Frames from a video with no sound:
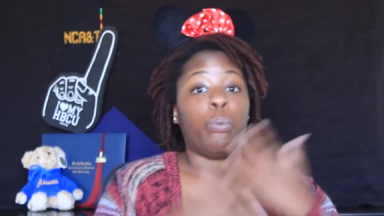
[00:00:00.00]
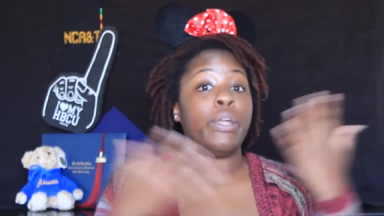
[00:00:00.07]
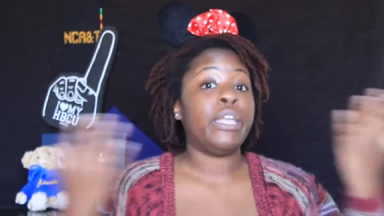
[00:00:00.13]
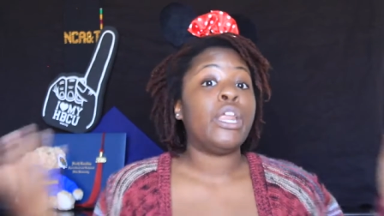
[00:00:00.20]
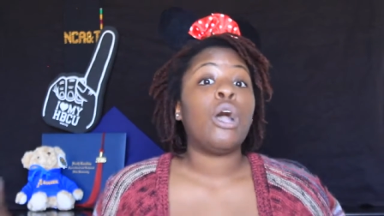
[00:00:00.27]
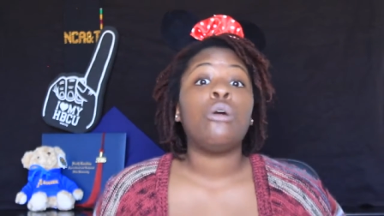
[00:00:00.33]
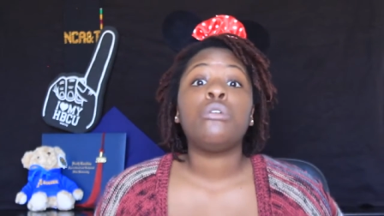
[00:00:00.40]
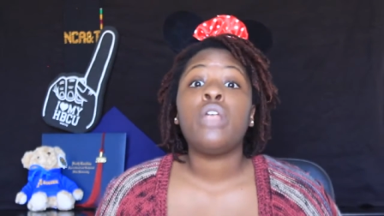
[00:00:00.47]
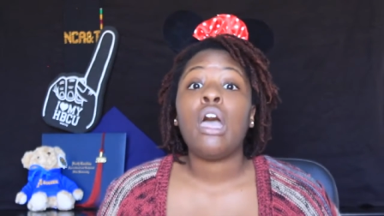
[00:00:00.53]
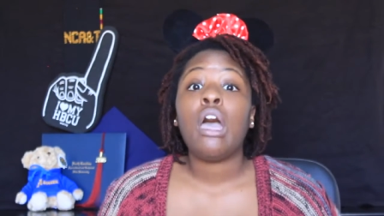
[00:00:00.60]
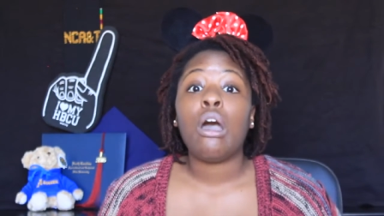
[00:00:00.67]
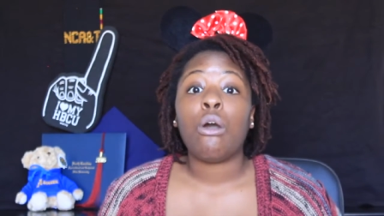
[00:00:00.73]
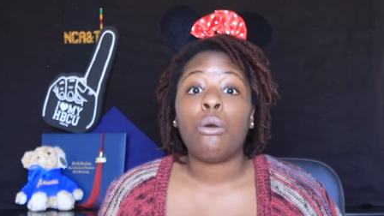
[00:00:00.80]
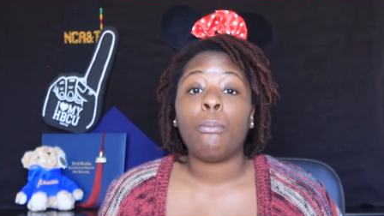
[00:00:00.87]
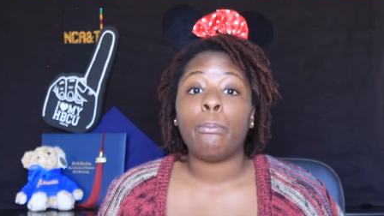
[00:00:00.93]
we don't
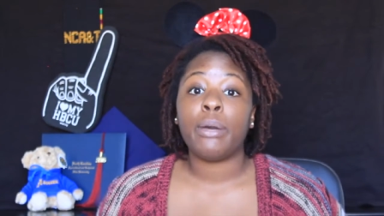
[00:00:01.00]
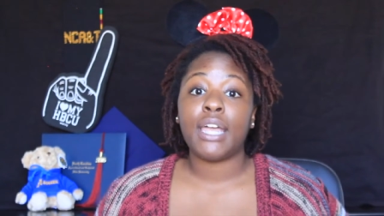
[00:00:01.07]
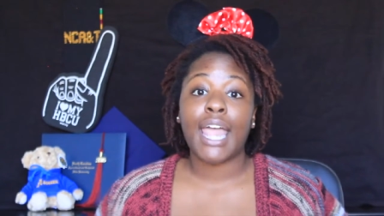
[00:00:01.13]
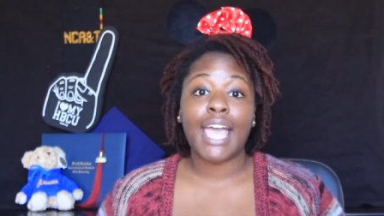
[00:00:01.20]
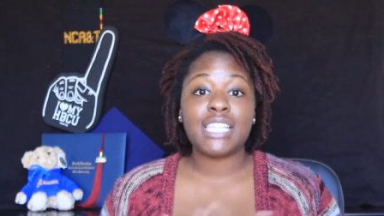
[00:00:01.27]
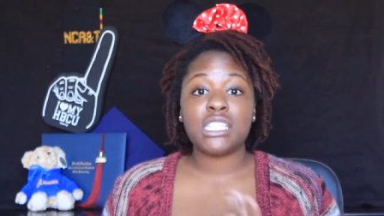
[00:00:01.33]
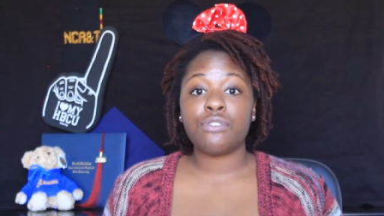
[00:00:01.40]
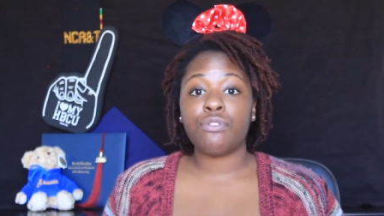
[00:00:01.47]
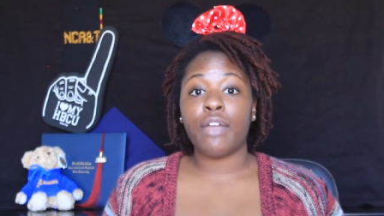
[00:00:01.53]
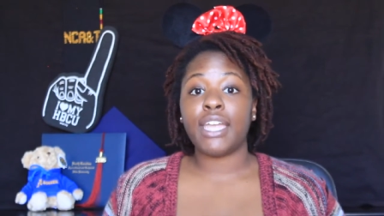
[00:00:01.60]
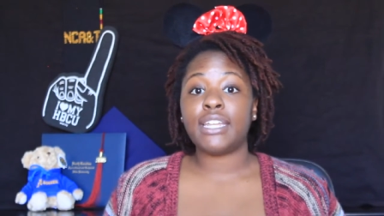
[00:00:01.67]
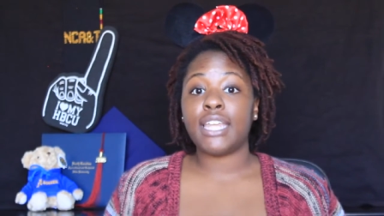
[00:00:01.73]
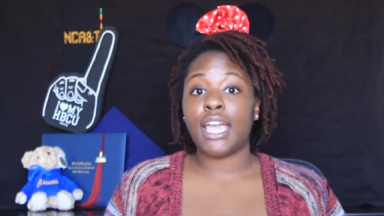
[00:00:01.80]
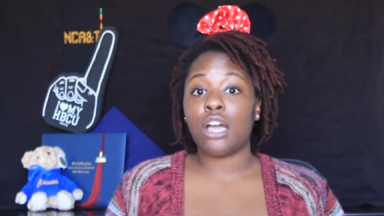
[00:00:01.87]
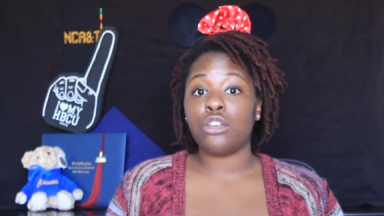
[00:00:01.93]
know but as of
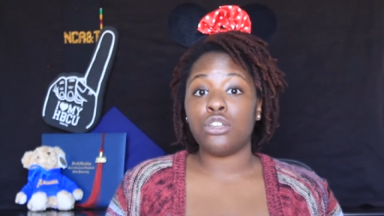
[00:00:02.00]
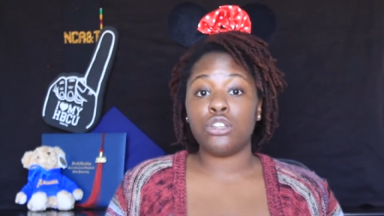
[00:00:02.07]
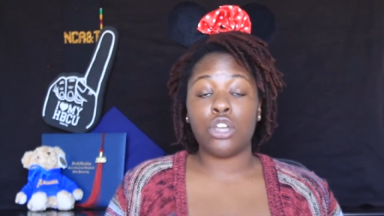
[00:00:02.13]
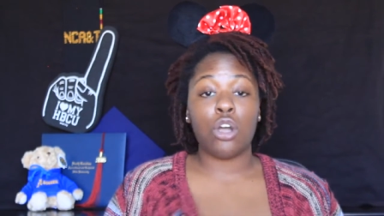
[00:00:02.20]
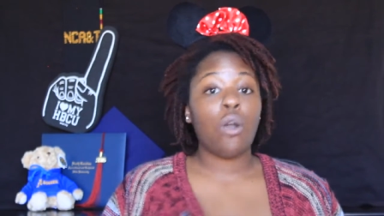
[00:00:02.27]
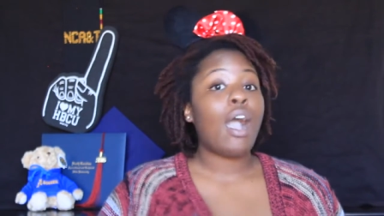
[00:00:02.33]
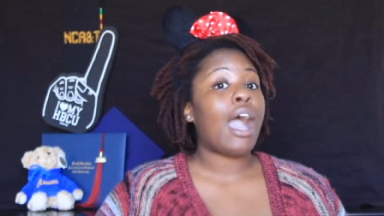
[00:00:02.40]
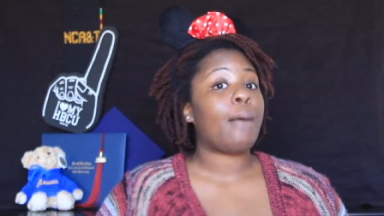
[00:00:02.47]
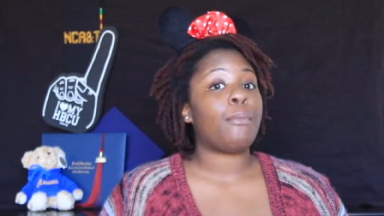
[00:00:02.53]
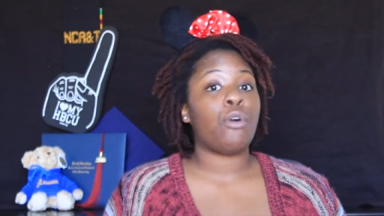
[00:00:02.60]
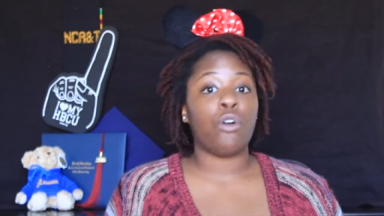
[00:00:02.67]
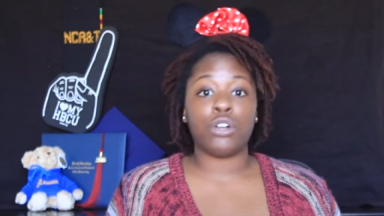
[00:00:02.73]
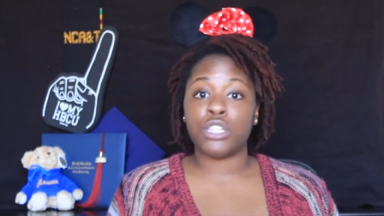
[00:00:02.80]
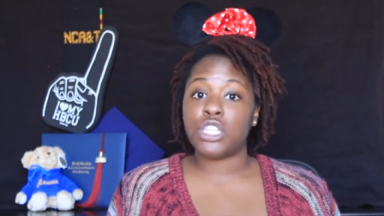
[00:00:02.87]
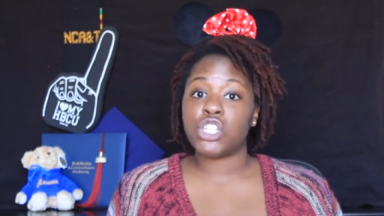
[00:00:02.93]
right now you know i'm
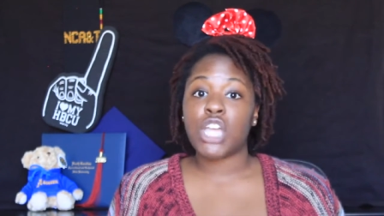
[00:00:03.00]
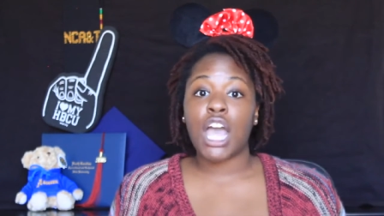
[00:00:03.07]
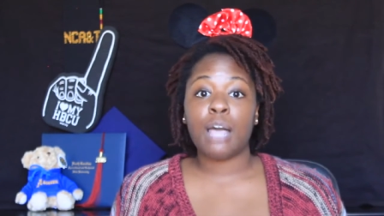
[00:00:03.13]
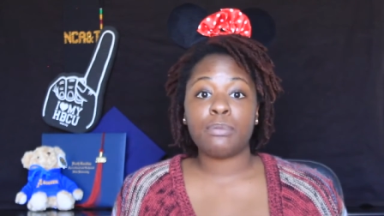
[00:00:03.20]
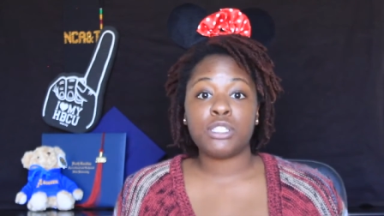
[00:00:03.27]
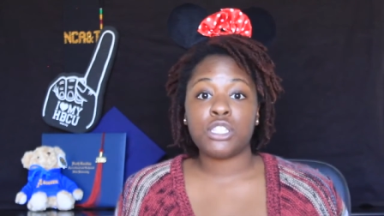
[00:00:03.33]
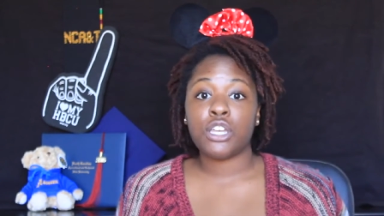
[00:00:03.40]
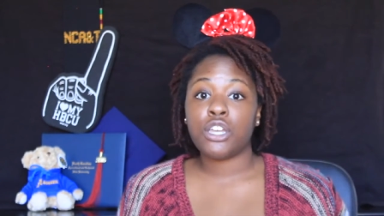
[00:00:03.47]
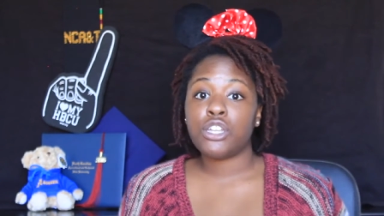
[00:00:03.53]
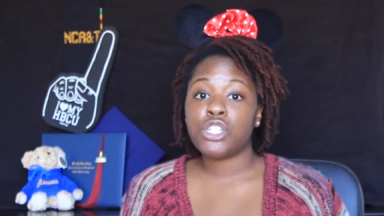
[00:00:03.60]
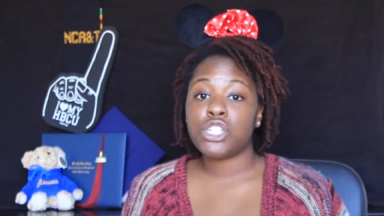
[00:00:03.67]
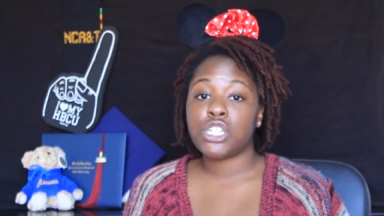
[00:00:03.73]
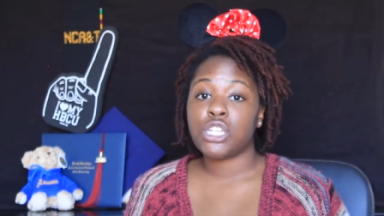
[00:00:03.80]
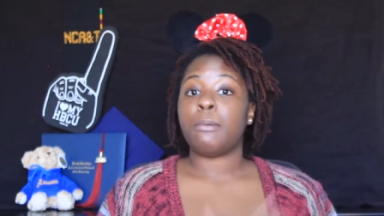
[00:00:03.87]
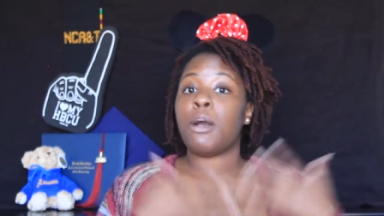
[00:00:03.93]
on the job
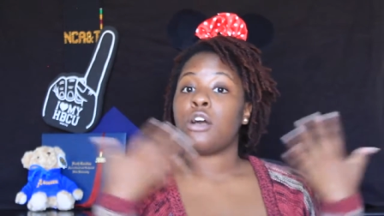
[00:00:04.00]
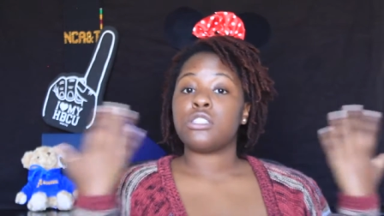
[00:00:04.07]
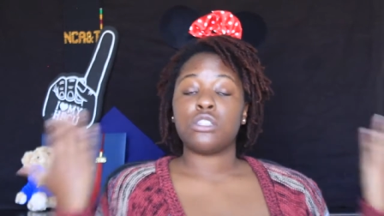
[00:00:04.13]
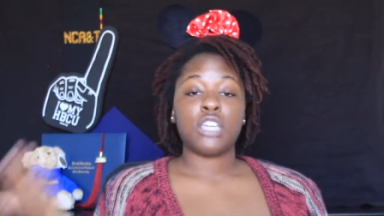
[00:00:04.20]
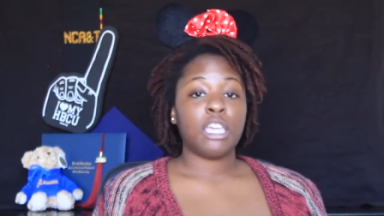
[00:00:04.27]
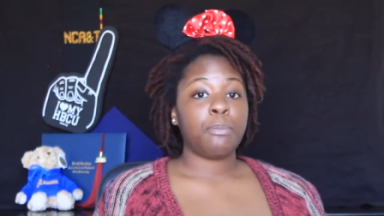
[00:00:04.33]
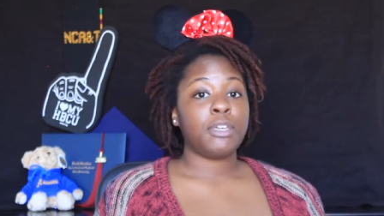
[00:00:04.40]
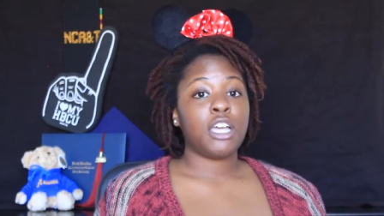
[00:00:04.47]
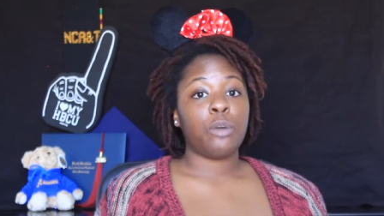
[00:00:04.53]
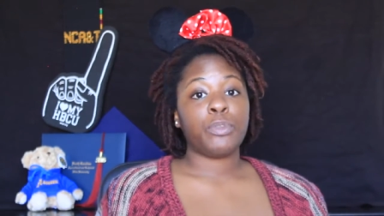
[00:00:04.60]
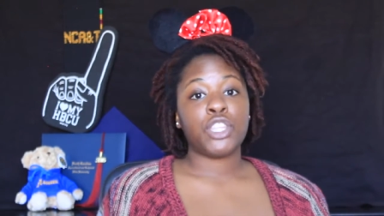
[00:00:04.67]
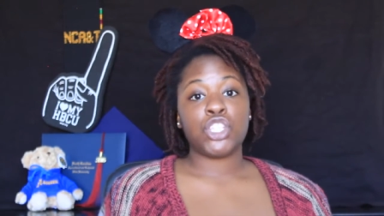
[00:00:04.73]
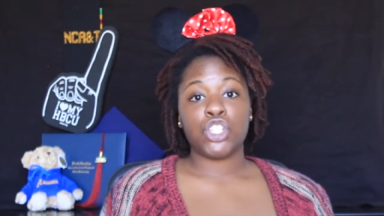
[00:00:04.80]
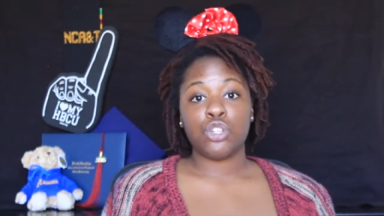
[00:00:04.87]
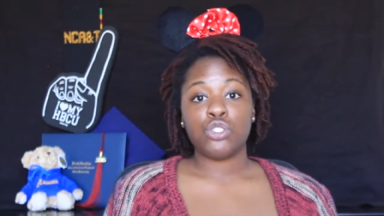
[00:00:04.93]
search but i'm also keeping up
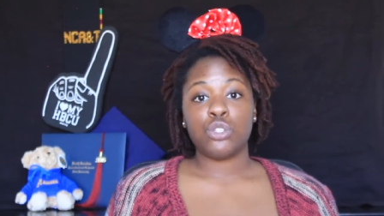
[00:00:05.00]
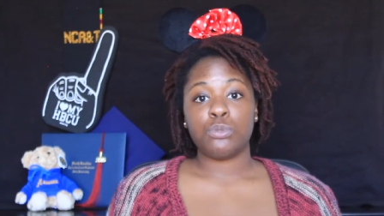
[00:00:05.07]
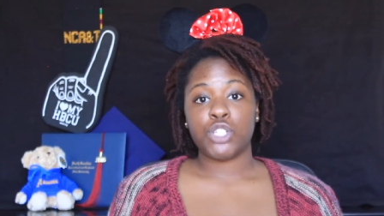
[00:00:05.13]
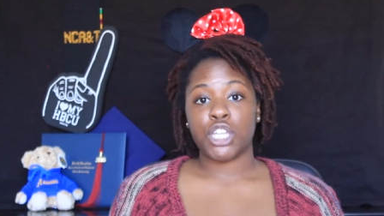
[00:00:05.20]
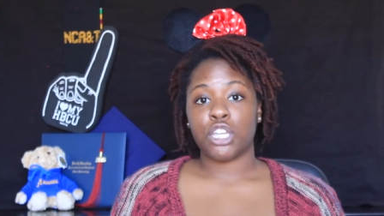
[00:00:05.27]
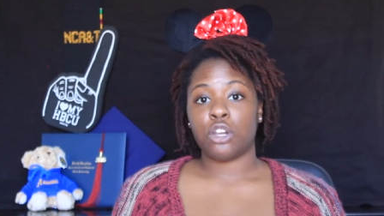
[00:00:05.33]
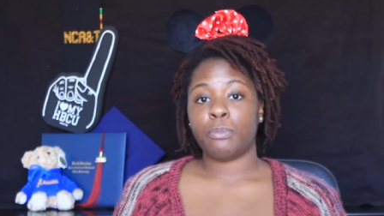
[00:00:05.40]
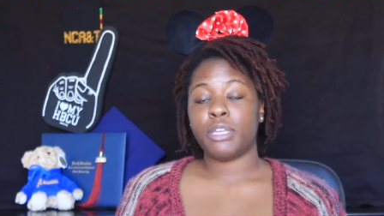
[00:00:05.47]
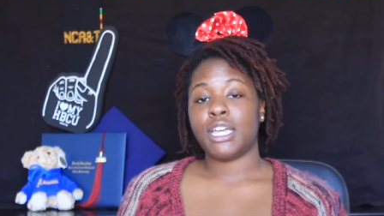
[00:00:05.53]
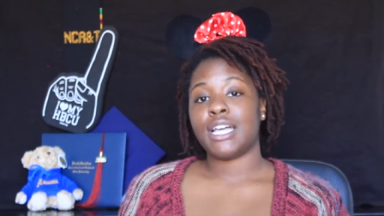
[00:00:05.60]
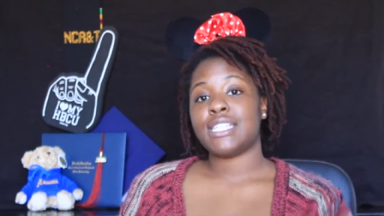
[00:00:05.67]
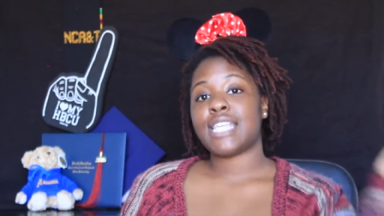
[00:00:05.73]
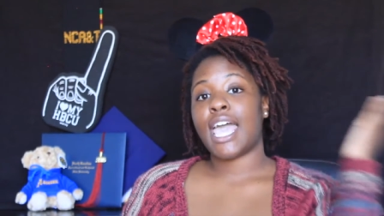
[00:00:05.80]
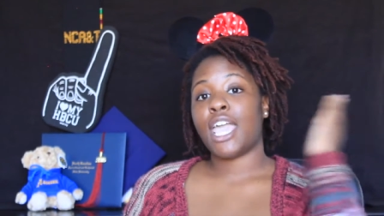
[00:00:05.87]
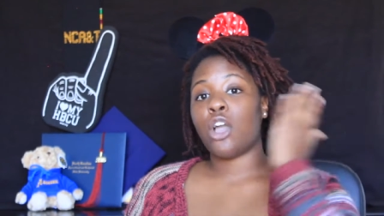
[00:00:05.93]
with this youtube channel
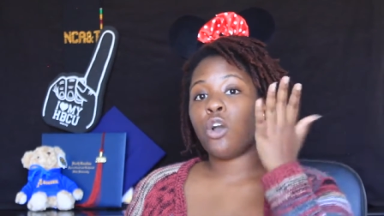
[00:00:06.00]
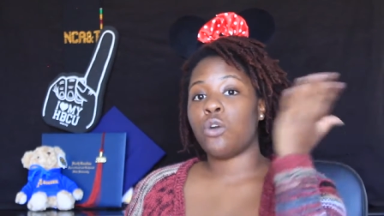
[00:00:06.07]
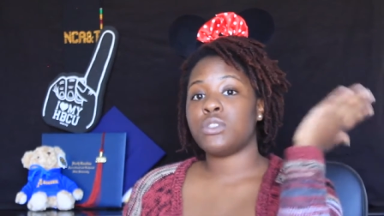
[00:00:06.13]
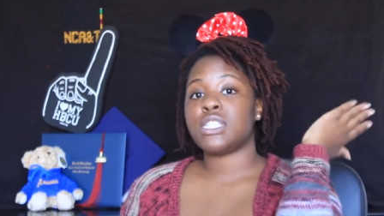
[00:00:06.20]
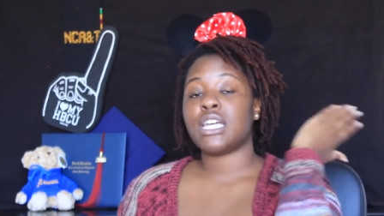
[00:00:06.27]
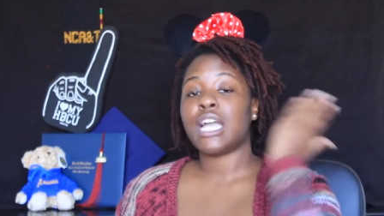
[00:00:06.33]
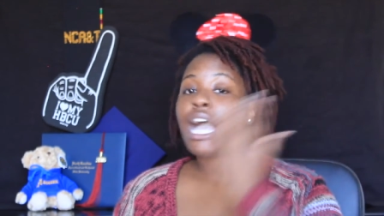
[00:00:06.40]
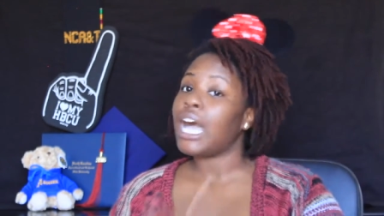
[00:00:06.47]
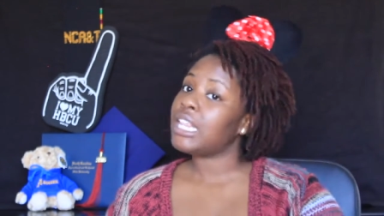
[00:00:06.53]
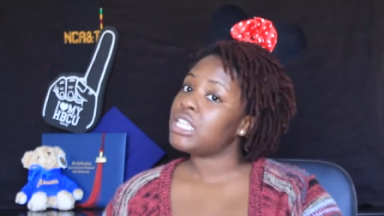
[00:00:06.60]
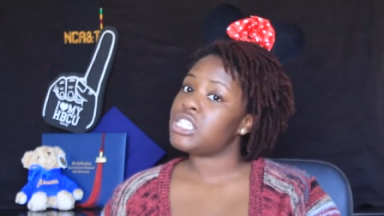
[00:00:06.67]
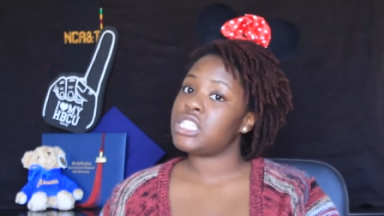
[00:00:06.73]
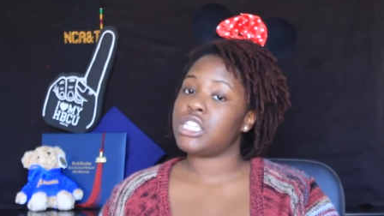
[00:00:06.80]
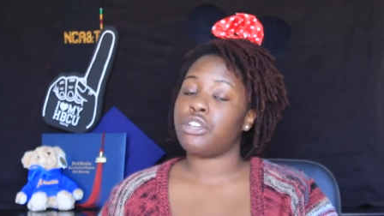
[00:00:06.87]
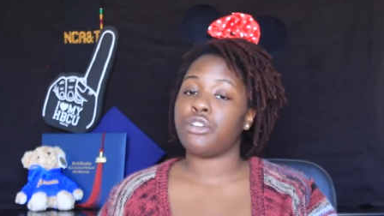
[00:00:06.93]
because i host a
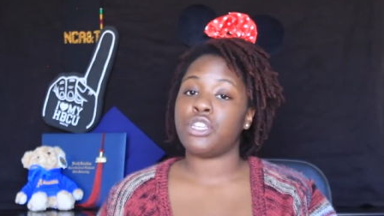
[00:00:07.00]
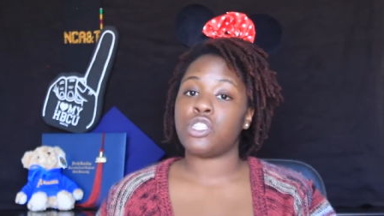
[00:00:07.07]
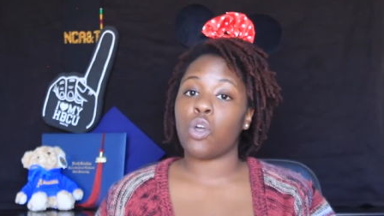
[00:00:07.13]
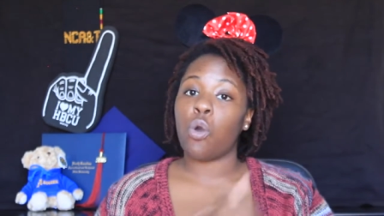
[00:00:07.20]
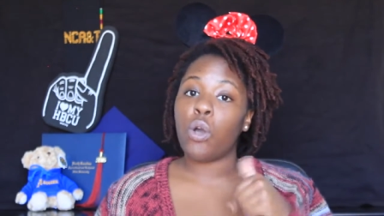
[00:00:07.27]
college series